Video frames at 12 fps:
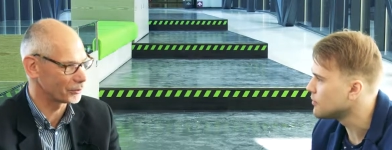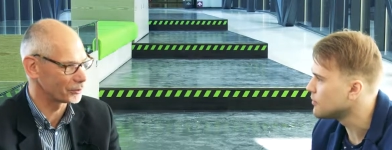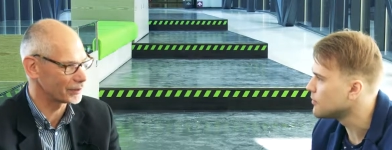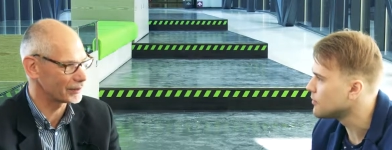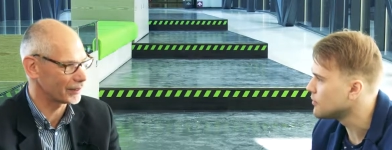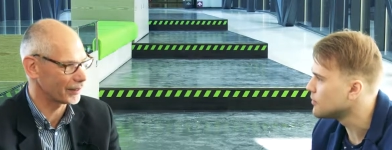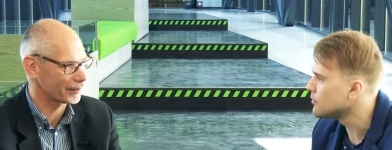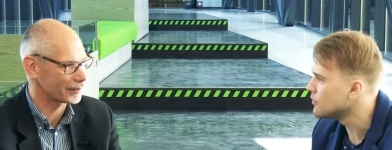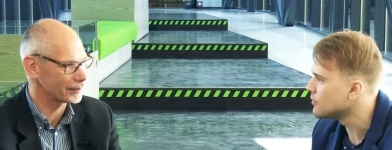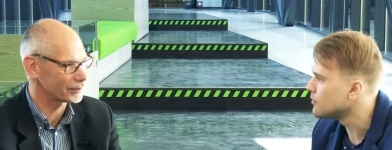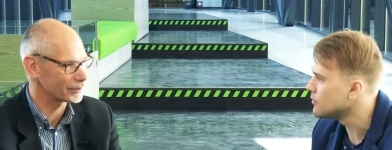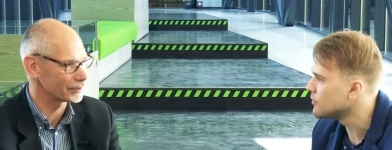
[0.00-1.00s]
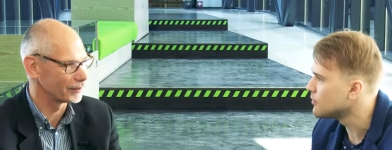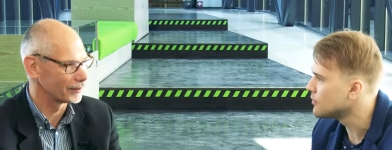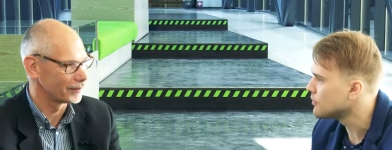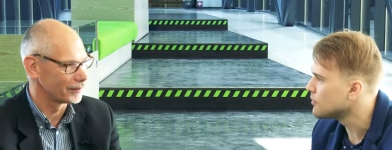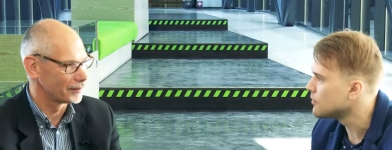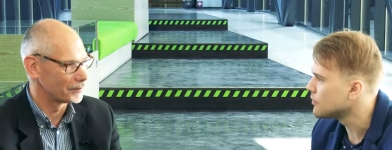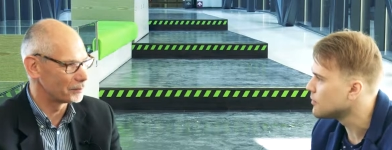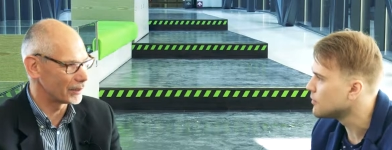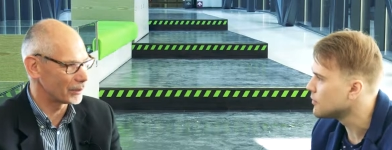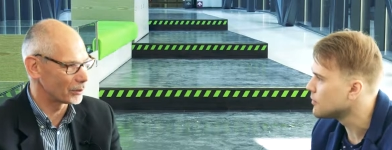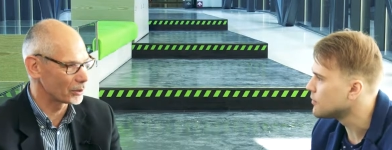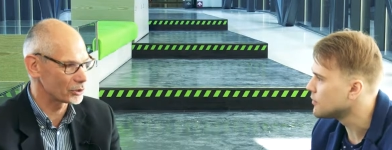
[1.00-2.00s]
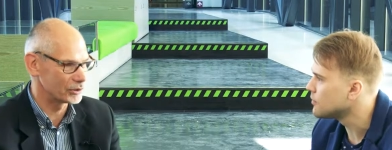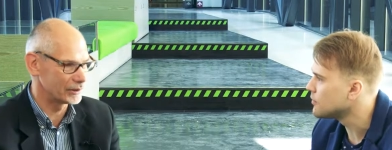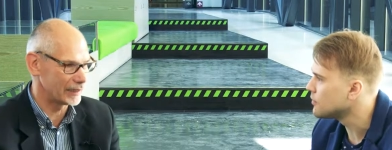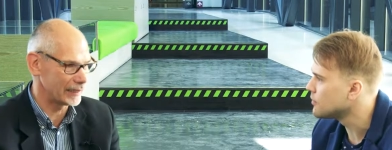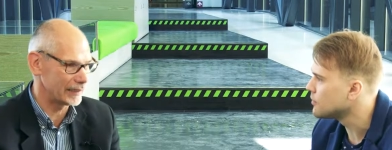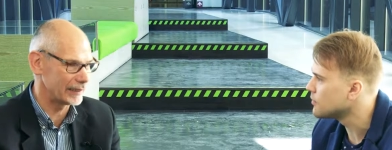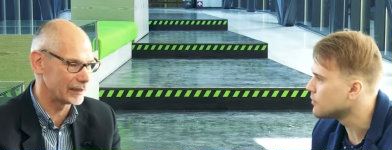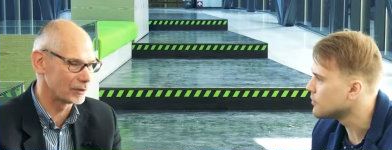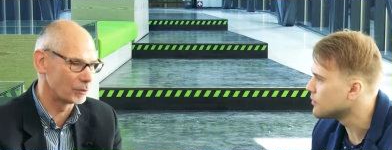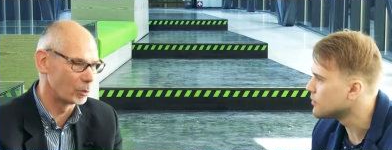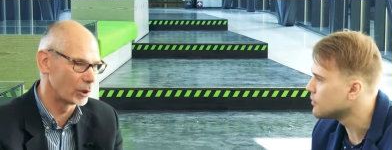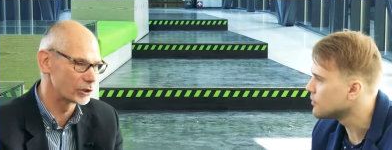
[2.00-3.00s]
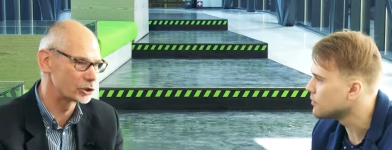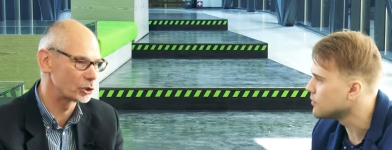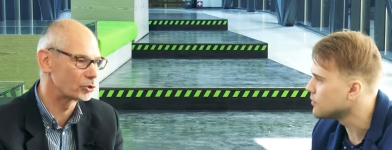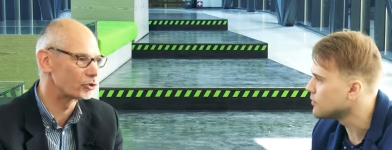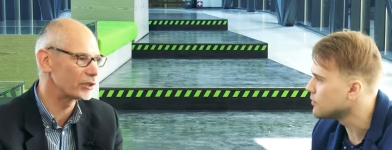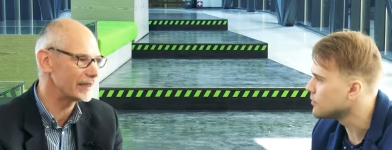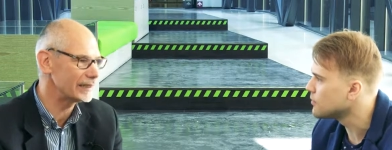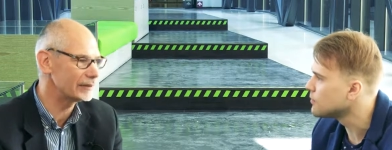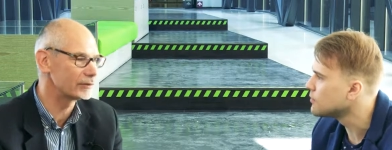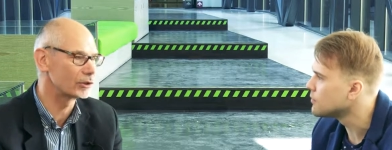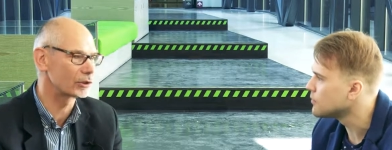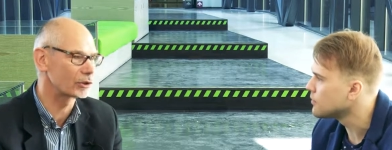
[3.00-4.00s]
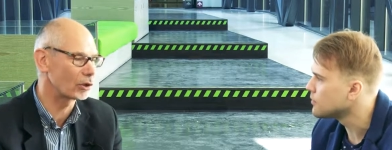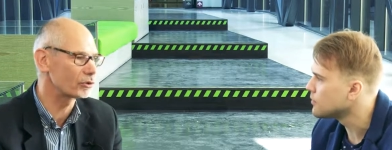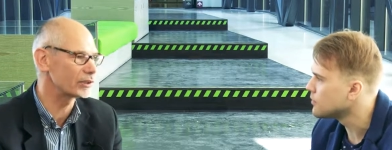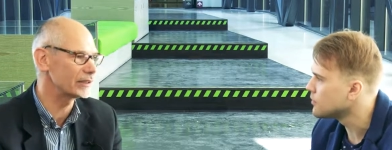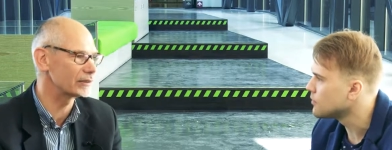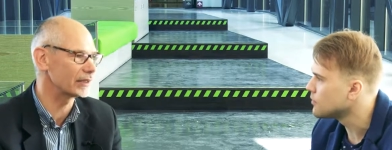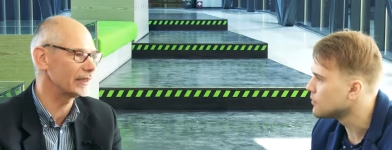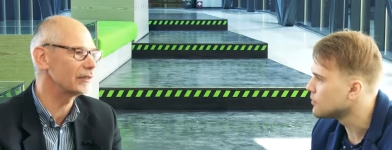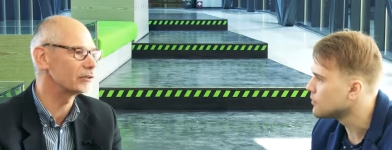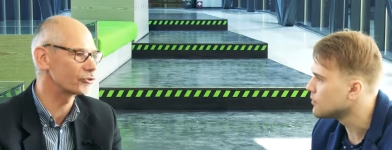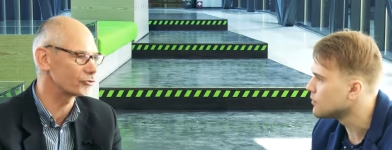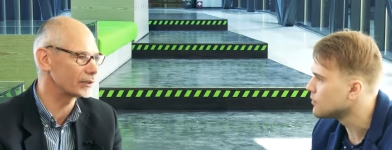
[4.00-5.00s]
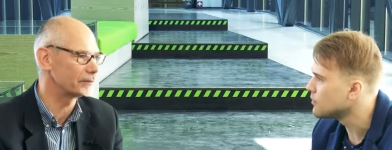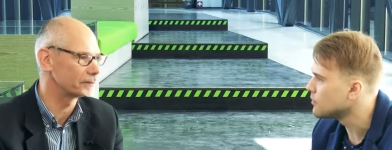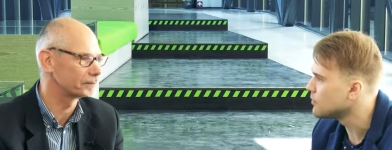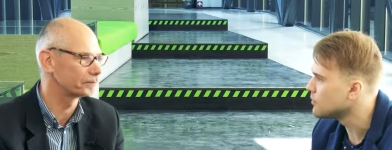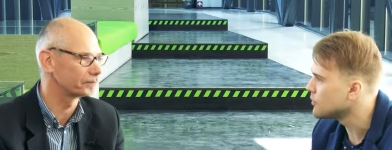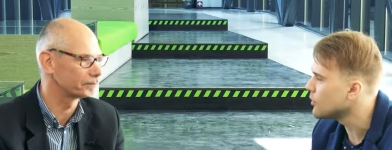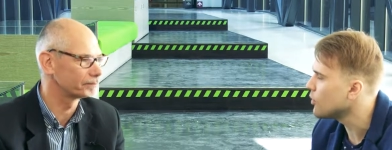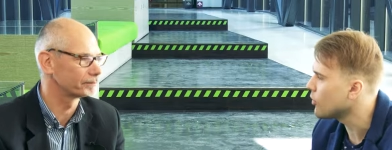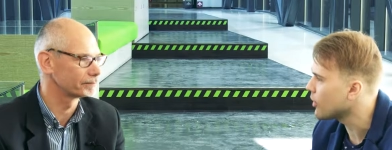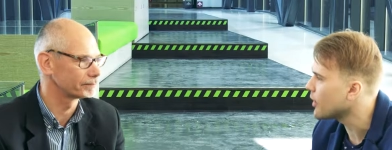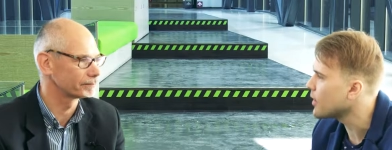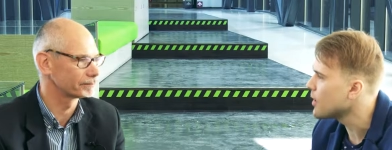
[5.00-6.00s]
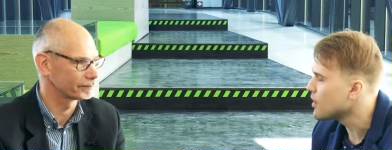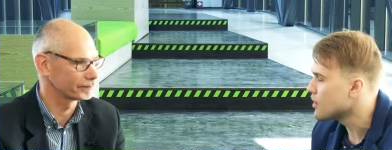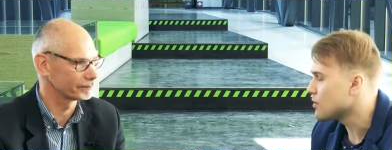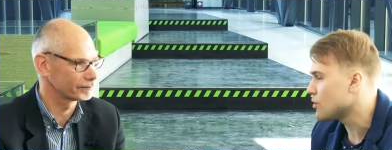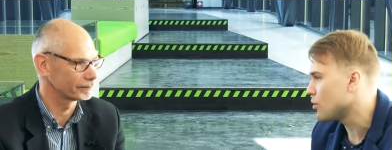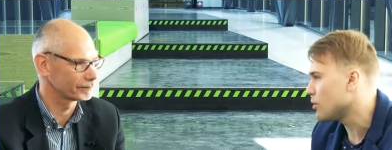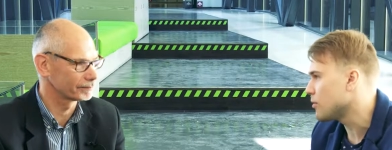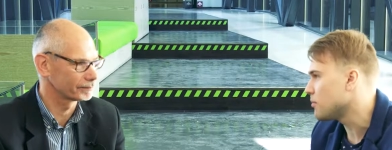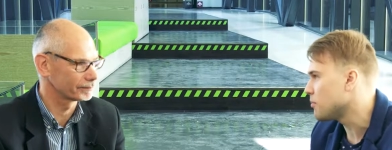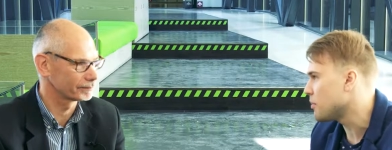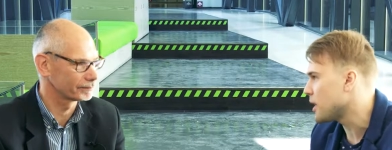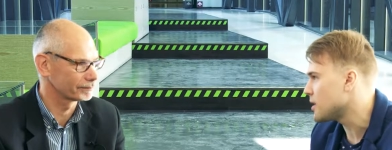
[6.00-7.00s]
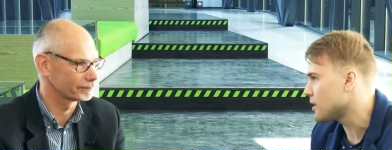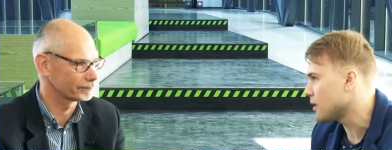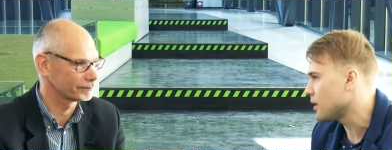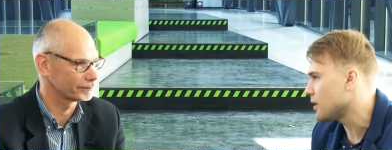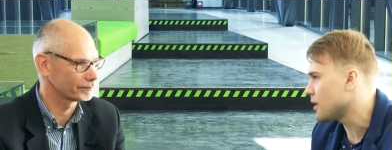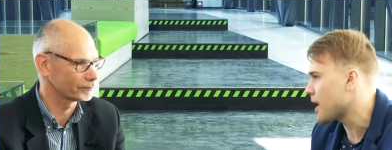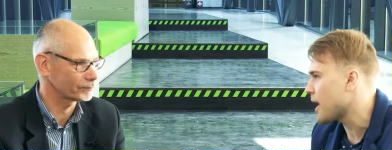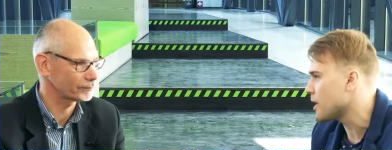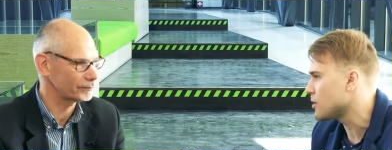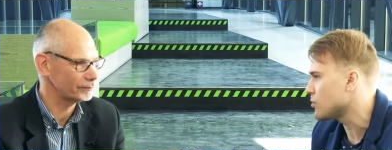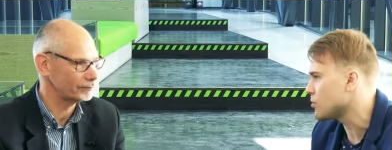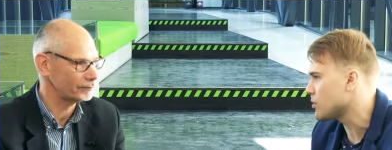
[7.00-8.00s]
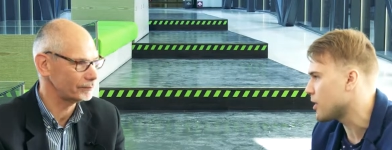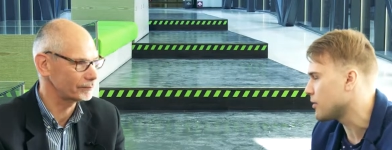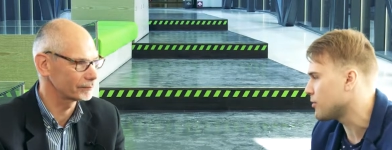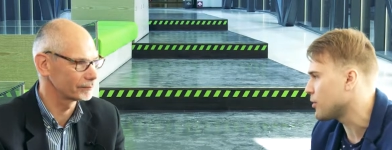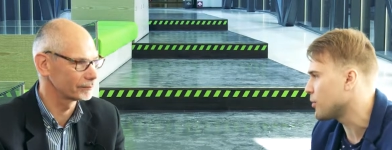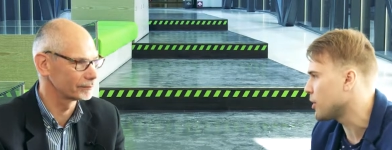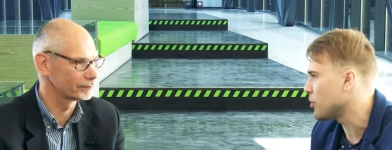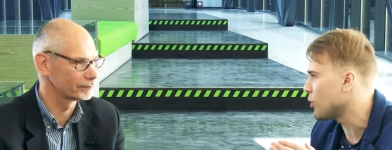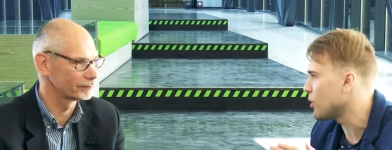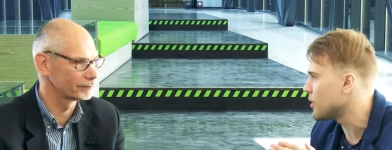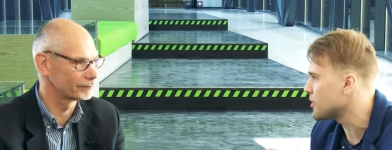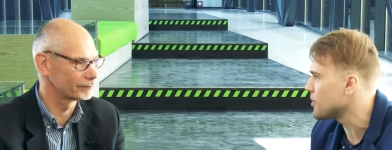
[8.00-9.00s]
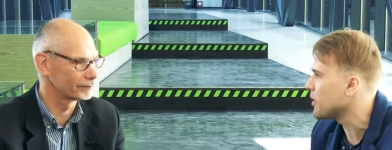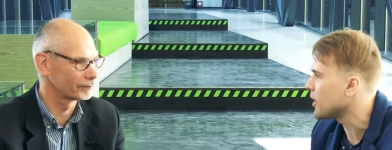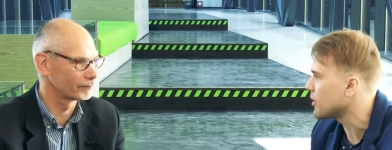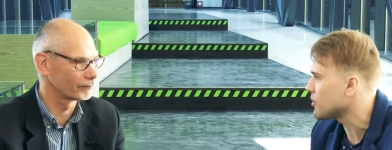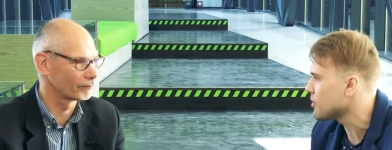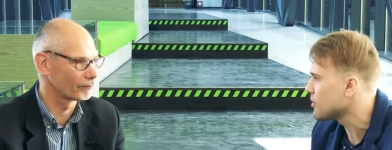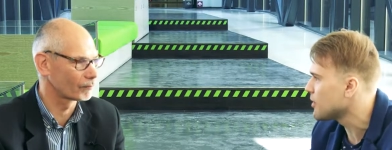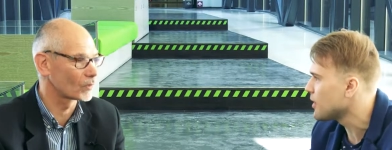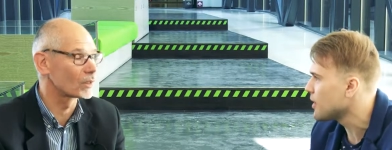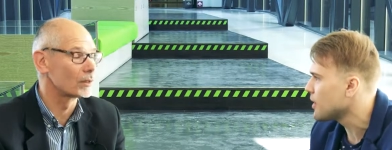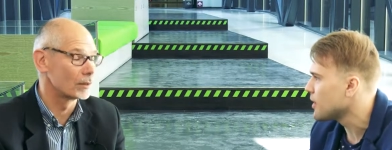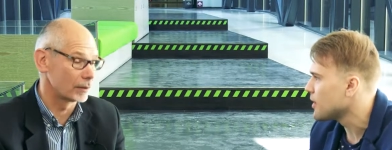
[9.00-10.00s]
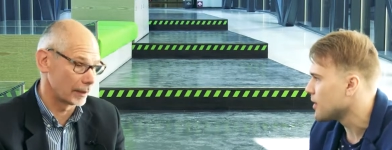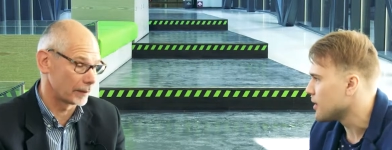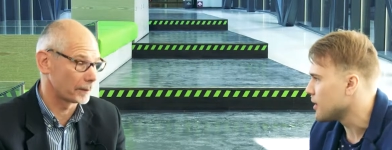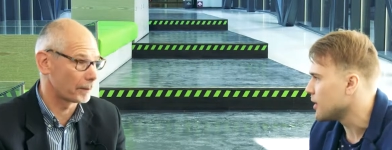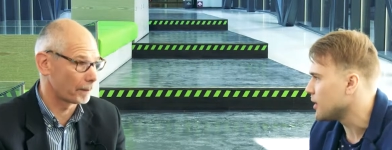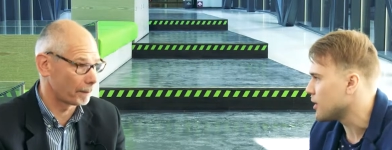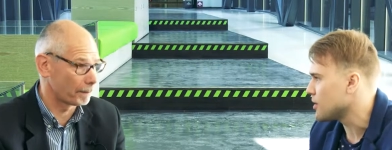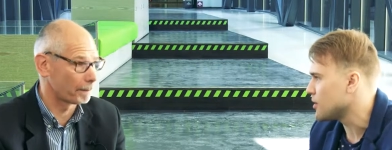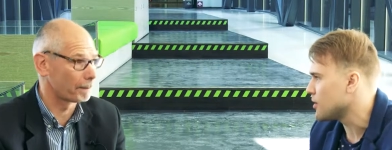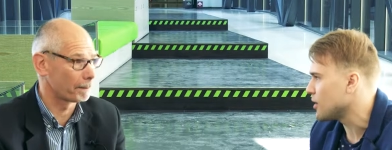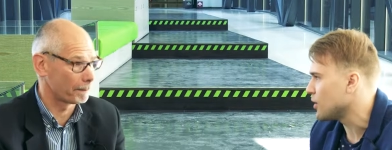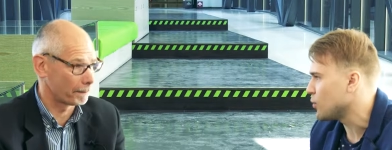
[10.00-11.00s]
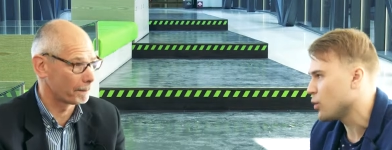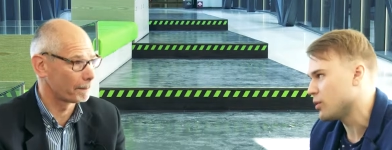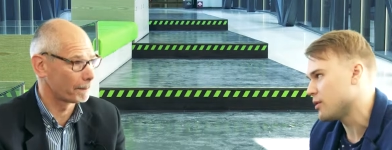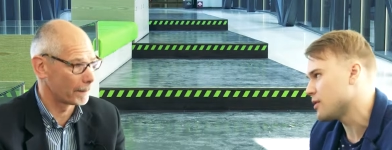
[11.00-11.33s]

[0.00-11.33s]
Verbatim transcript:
Speaker 1: concrete aggregates because they want to green the concrete industry.
Speaker 2: Okay, so basically it has to start from the policymakers. Yeah. It doesn't. It won't